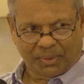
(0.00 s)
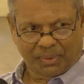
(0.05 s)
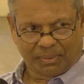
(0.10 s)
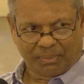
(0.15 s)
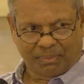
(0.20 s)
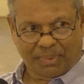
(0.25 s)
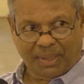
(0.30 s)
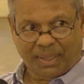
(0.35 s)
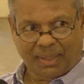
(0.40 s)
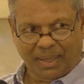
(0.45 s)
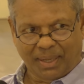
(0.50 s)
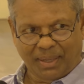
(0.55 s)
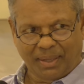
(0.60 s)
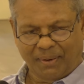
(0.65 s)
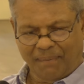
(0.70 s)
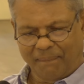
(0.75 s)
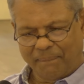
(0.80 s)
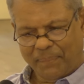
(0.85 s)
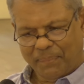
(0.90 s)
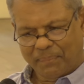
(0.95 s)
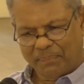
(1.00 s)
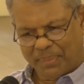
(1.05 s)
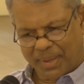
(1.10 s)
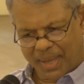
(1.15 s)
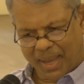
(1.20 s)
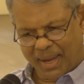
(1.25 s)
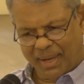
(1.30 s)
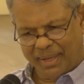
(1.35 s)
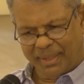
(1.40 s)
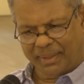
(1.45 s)
But then
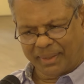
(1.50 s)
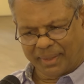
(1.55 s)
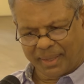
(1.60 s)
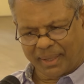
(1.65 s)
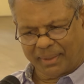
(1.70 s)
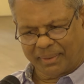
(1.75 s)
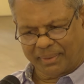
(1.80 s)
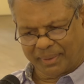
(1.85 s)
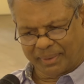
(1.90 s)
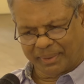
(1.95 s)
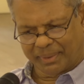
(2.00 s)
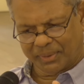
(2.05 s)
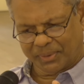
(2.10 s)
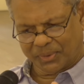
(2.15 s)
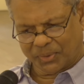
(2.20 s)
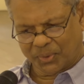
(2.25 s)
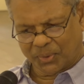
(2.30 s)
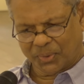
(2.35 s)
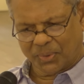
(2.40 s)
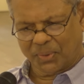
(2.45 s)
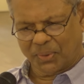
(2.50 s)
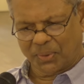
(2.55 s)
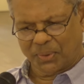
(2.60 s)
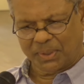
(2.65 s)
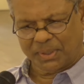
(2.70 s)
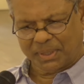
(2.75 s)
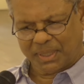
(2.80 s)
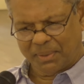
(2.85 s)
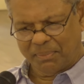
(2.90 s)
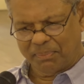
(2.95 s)
behind that so-called
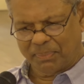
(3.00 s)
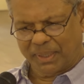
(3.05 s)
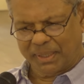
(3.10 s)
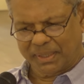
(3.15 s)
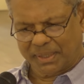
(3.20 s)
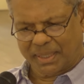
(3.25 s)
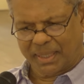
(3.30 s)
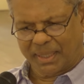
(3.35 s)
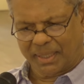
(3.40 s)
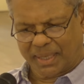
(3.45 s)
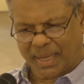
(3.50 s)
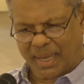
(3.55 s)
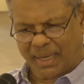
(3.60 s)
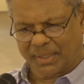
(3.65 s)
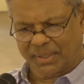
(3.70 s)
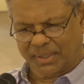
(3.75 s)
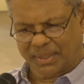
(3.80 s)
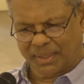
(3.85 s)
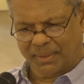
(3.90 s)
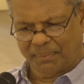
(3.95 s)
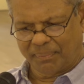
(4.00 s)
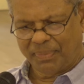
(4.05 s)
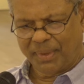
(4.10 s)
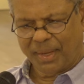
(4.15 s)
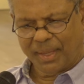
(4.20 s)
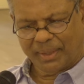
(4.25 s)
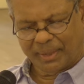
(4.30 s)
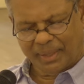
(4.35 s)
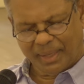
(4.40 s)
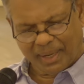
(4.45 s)
simplistic action,
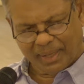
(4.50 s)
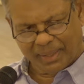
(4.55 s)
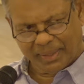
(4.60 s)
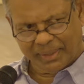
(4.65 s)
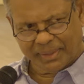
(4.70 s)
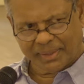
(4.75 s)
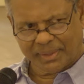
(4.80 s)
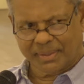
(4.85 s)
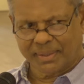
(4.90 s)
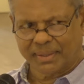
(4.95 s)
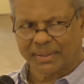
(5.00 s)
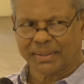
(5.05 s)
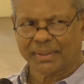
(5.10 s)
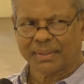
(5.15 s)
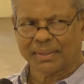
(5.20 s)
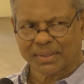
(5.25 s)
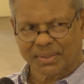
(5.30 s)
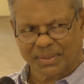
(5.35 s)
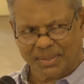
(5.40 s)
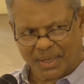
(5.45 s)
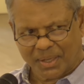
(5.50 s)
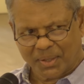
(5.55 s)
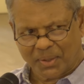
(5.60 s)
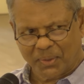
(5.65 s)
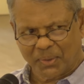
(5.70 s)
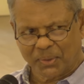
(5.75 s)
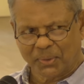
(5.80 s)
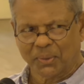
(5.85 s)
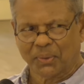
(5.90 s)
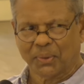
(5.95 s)
there is a
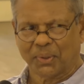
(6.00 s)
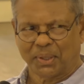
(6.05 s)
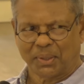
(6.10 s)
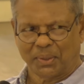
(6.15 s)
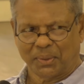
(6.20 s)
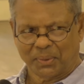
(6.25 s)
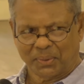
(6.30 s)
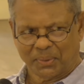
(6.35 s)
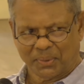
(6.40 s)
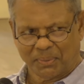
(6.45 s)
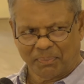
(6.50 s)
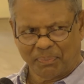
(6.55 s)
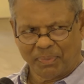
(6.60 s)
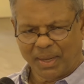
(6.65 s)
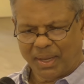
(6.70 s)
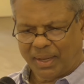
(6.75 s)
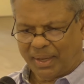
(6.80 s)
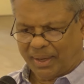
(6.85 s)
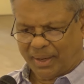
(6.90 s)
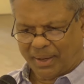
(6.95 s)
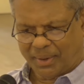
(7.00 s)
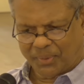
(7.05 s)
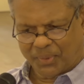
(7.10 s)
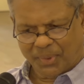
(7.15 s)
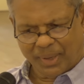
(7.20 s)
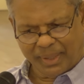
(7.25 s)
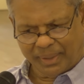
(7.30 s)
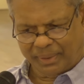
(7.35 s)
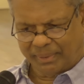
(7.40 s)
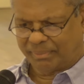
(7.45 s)
psychology going on. How
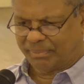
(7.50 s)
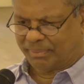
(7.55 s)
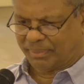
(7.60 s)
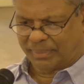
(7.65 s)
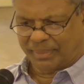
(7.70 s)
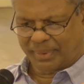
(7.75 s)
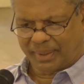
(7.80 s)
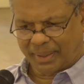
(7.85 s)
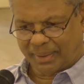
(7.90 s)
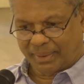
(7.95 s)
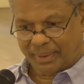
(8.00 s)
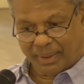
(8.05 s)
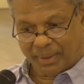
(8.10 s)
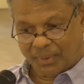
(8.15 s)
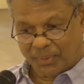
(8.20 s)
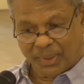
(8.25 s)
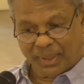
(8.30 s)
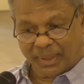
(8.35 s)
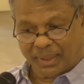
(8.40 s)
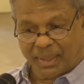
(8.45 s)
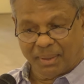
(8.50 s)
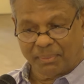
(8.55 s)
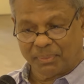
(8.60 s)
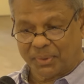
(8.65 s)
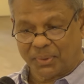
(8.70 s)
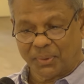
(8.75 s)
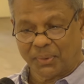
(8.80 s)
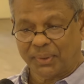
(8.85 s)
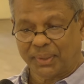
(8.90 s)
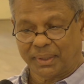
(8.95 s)
I came
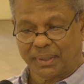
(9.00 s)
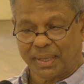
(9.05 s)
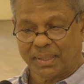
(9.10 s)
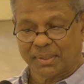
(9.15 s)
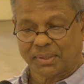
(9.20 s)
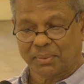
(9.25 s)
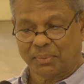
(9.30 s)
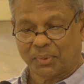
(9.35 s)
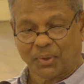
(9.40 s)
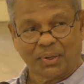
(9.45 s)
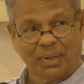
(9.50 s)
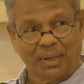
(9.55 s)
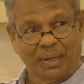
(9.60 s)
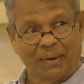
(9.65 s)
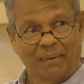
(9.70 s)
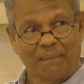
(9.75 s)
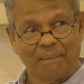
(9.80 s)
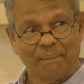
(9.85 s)
to know it as a bottle.